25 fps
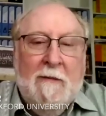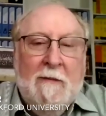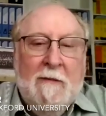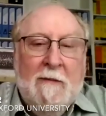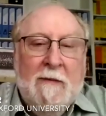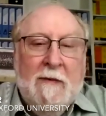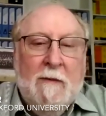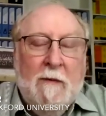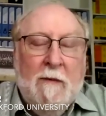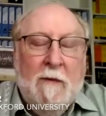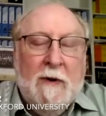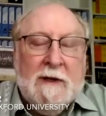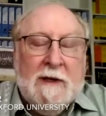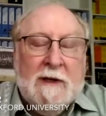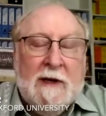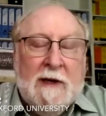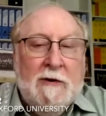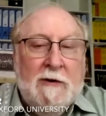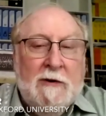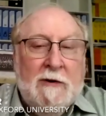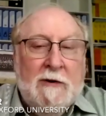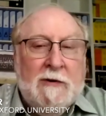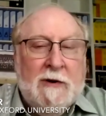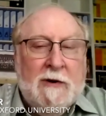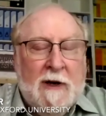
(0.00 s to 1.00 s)
what's
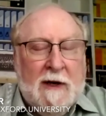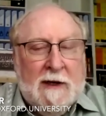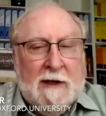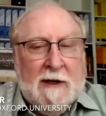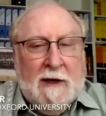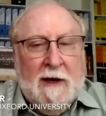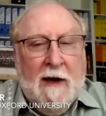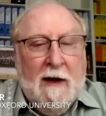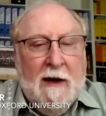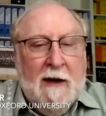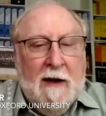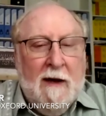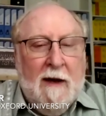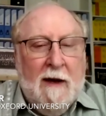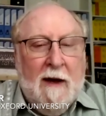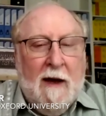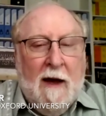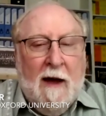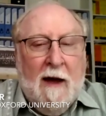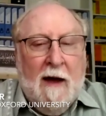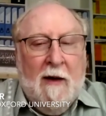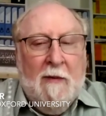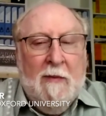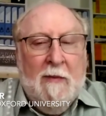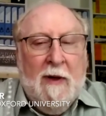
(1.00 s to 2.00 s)
interesting
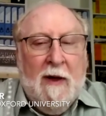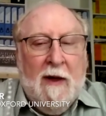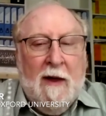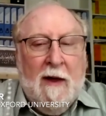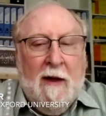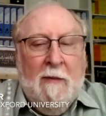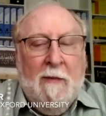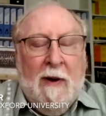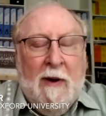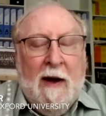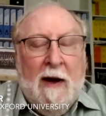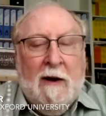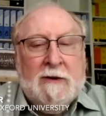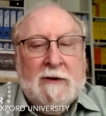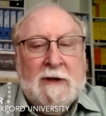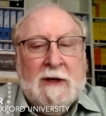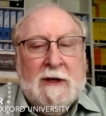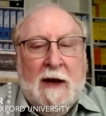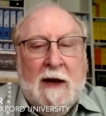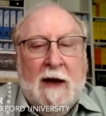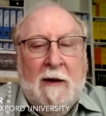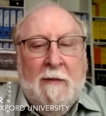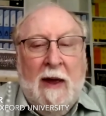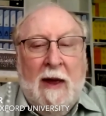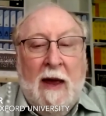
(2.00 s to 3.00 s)
about
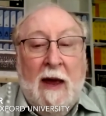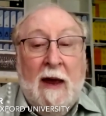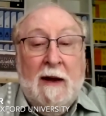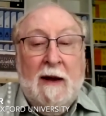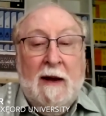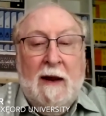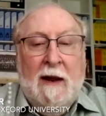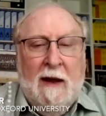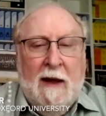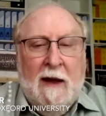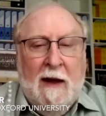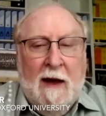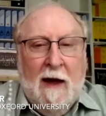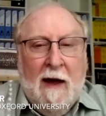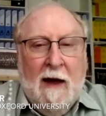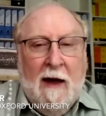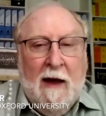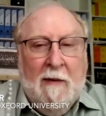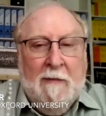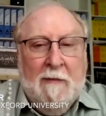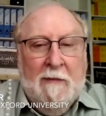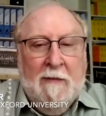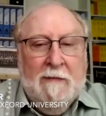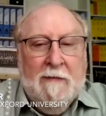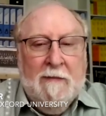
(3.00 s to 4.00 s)
any
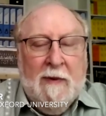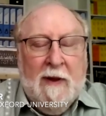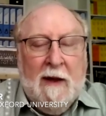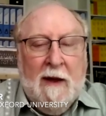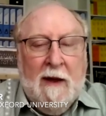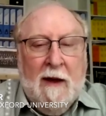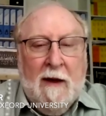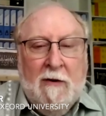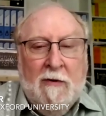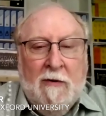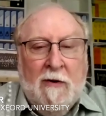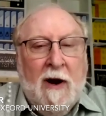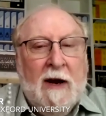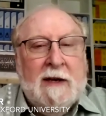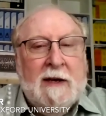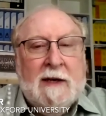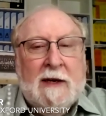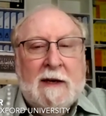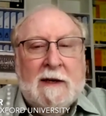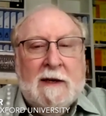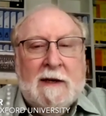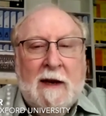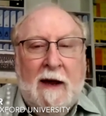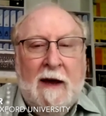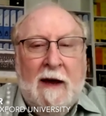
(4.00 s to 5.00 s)

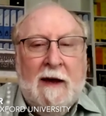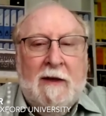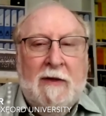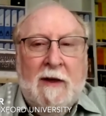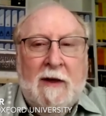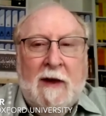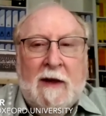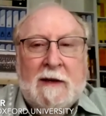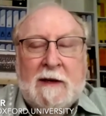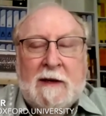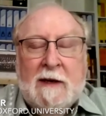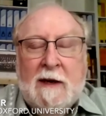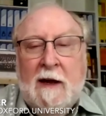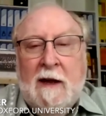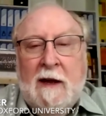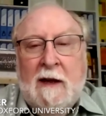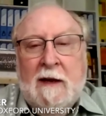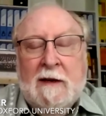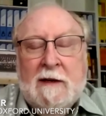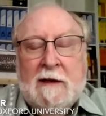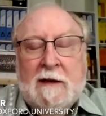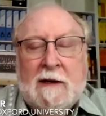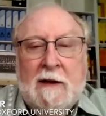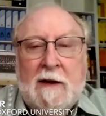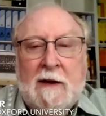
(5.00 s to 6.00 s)
crisis like this
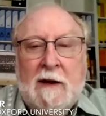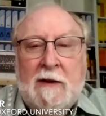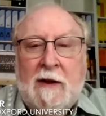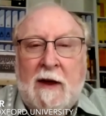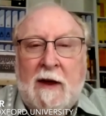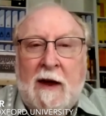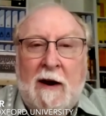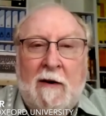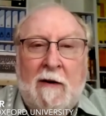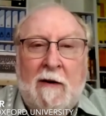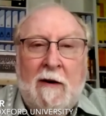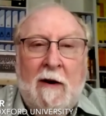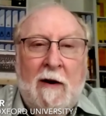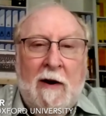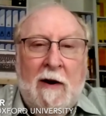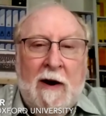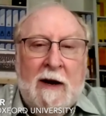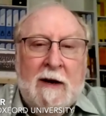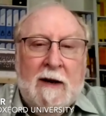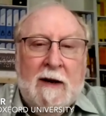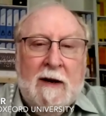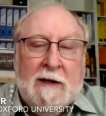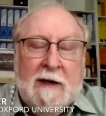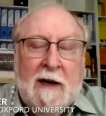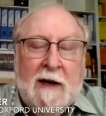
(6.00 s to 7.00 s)
is that there are,
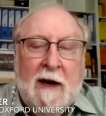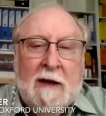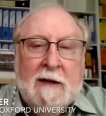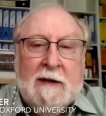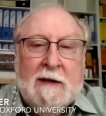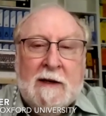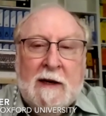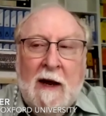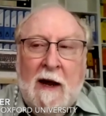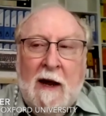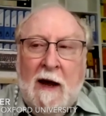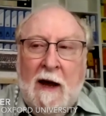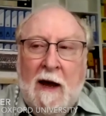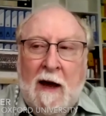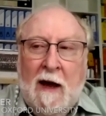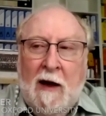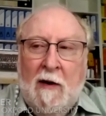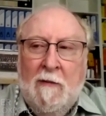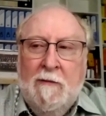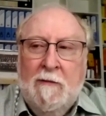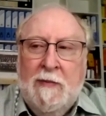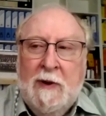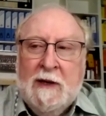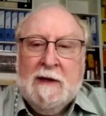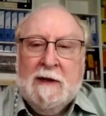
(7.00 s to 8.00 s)
in a sense,
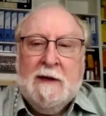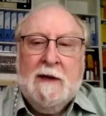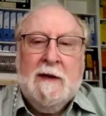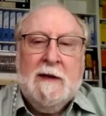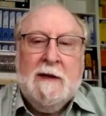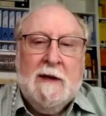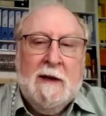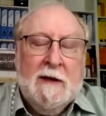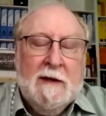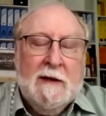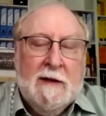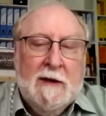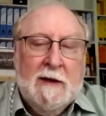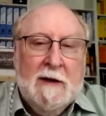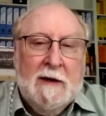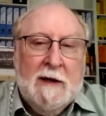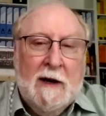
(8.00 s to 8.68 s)
businesses that